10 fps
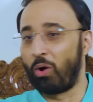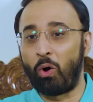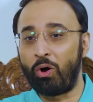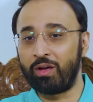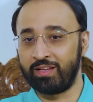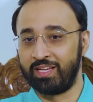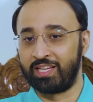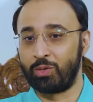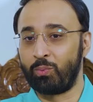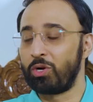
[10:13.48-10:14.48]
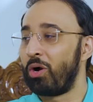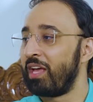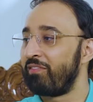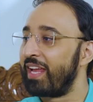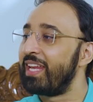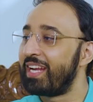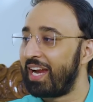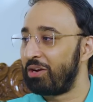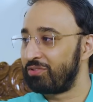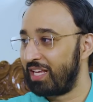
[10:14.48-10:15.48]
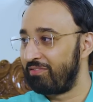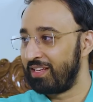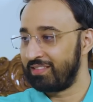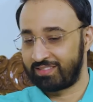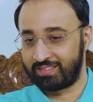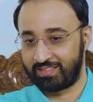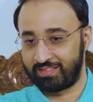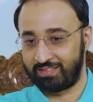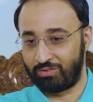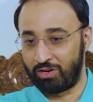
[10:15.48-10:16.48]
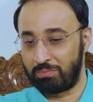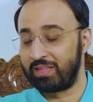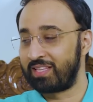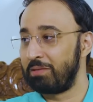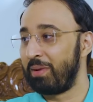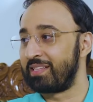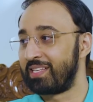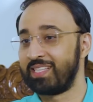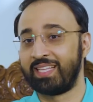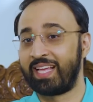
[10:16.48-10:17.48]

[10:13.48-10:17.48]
or you would not have any kind of savings on a monthly basis, and